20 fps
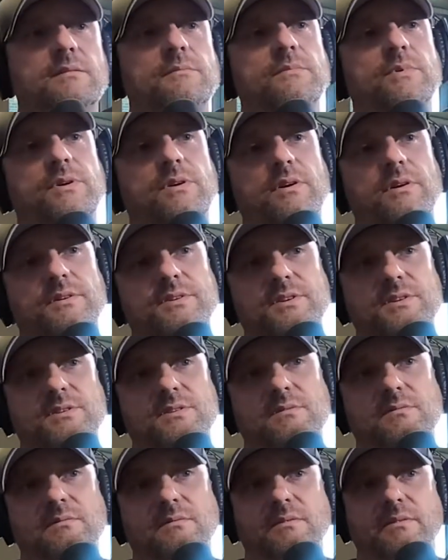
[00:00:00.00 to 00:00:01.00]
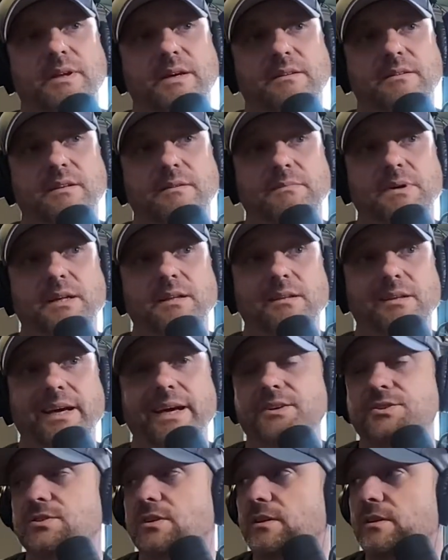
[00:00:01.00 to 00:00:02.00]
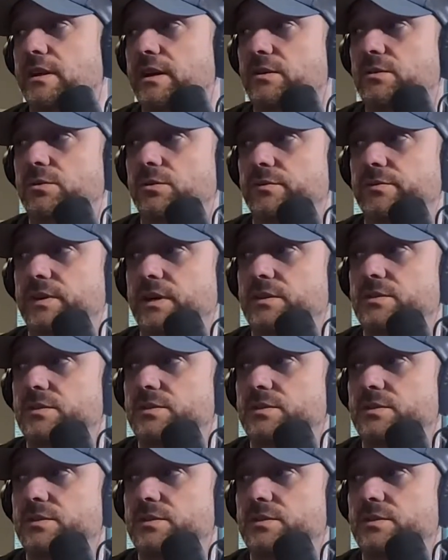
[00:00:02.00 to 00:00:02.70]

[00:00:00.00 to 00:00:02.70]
but are just like that might latch on that cool feature